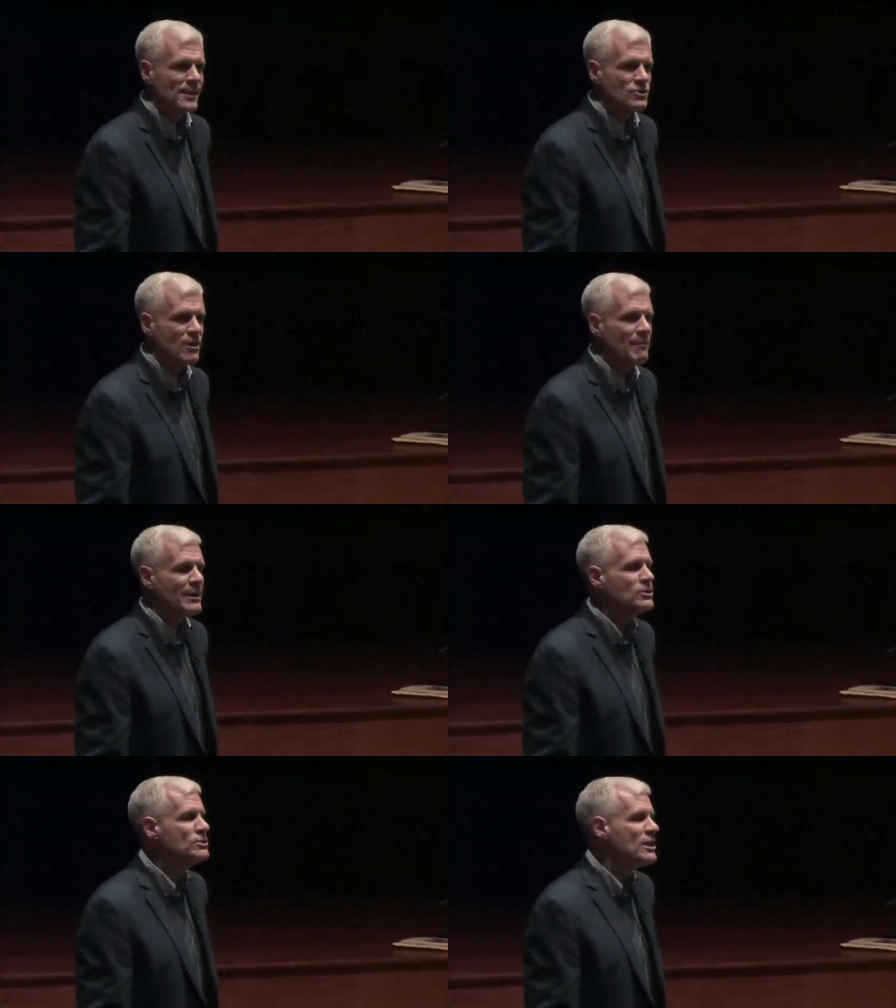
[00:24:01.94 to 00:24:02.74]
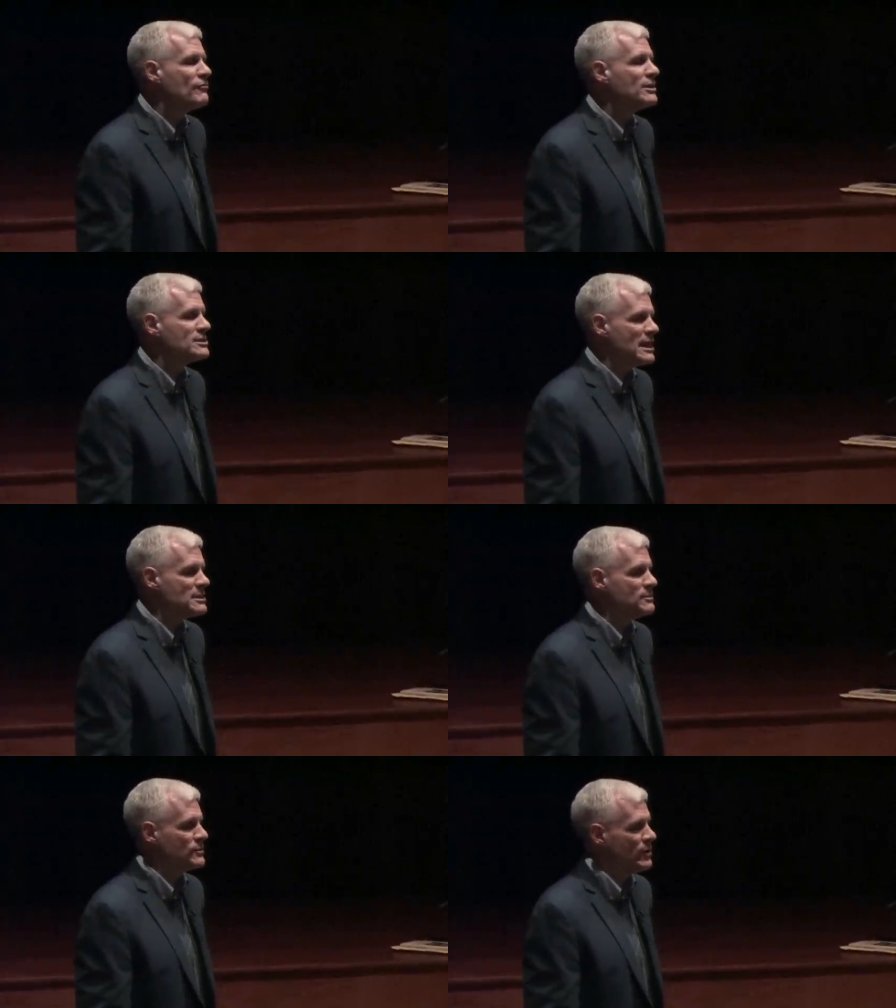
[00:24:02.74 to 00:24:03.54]
So I might do different
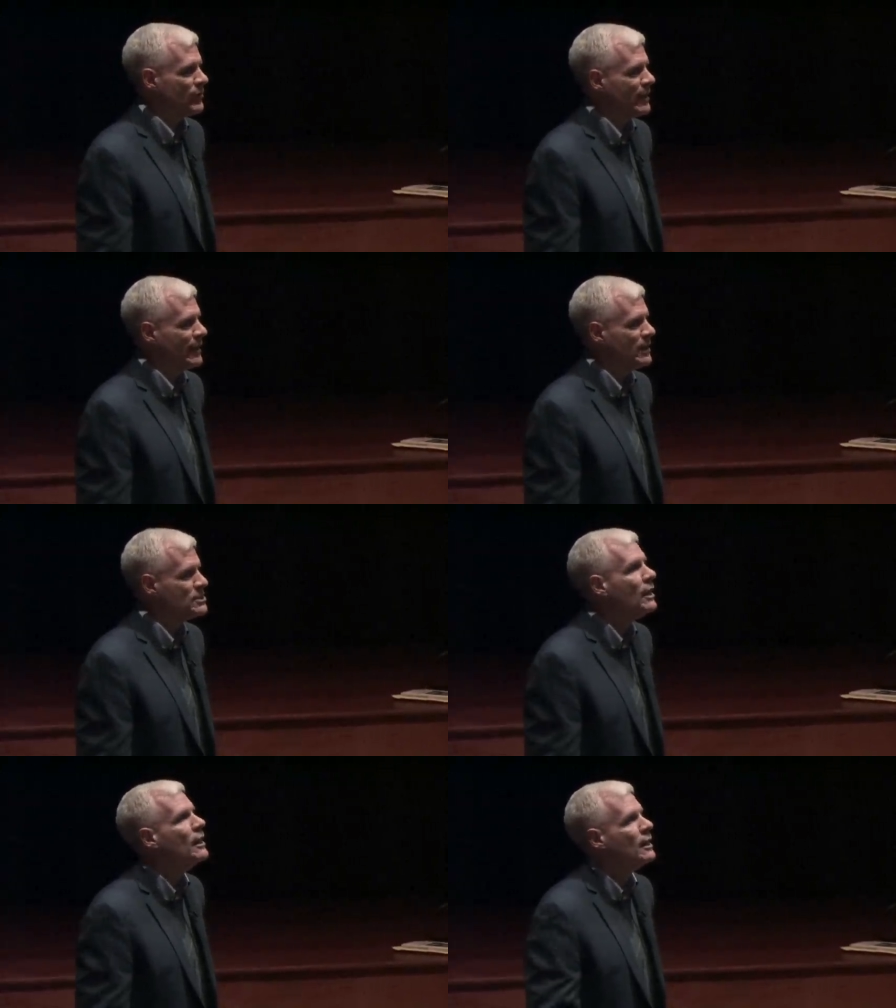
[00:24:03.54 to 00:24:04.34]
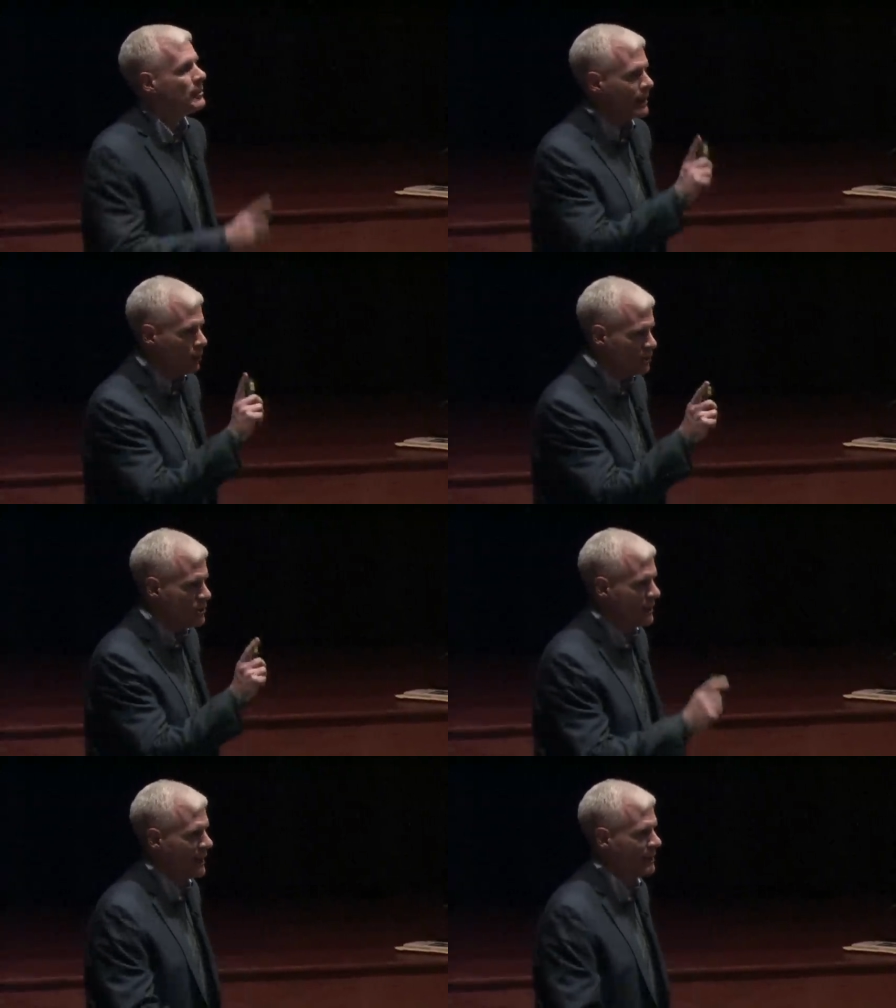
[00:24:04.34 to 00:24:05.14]
assessments for different kids, but I hold
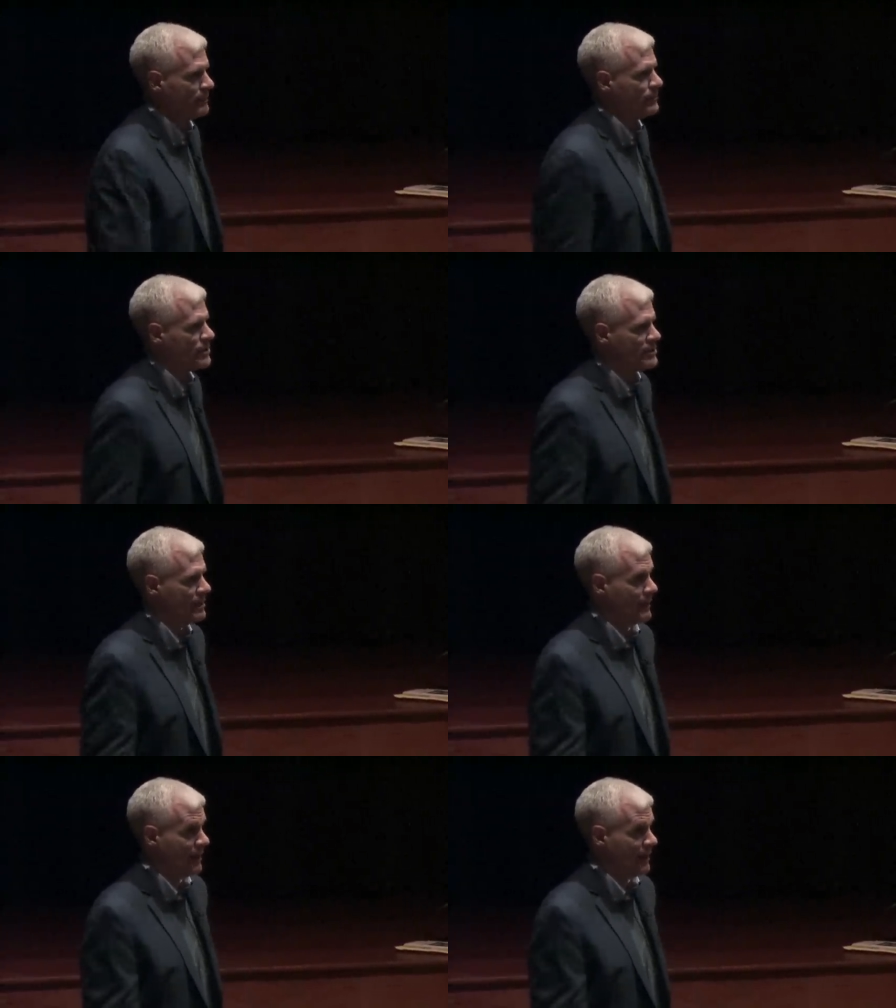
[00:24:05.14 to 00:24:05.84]
you accountable for the same